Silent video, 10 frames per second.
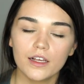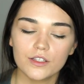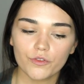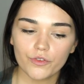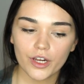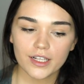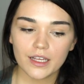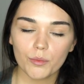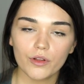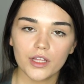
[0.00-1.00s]
So for
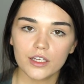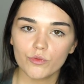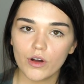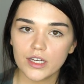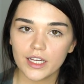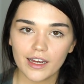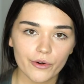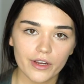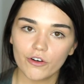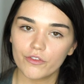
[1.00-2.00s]
example, in one
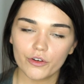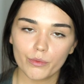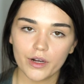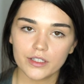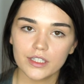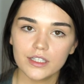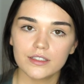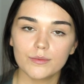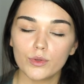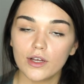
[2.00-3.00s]
area of your body,
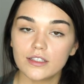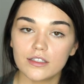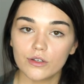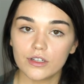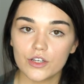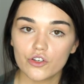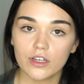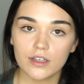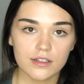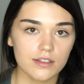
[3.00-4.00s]
the blood circulation
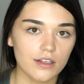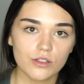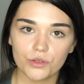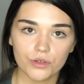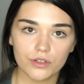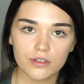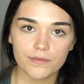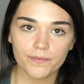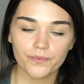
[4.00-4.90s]
is not so good.